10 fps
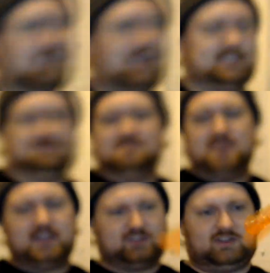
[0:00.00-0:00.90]

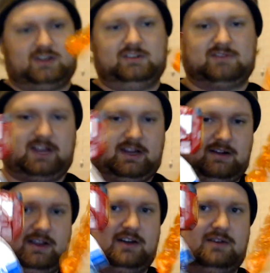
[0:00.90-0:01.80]
Megatron over here, you
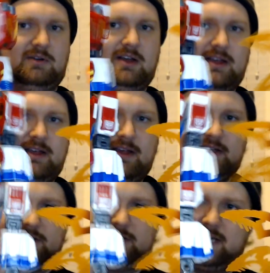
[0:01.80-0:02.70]
know. So
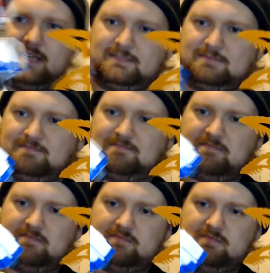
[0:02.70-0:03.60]

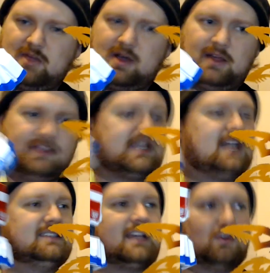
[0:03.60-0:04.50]
this guy's
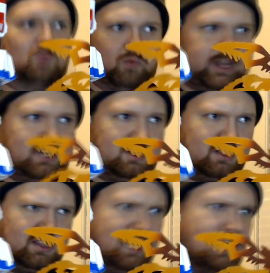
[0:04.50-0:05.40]
like real
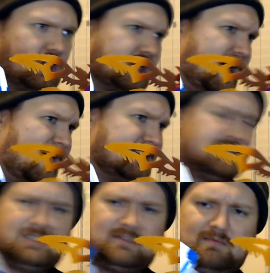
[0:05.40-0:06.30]
leader class,
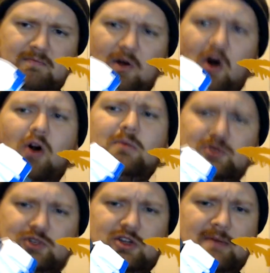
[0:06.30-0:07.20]
almost
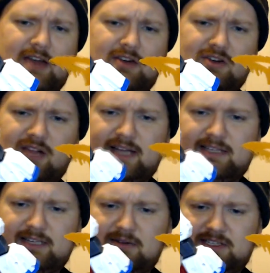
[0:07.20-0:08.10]
commander class, I
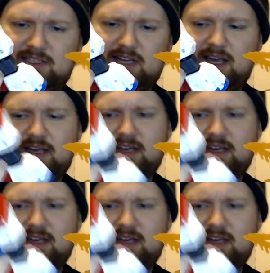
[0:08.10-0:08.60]
would say.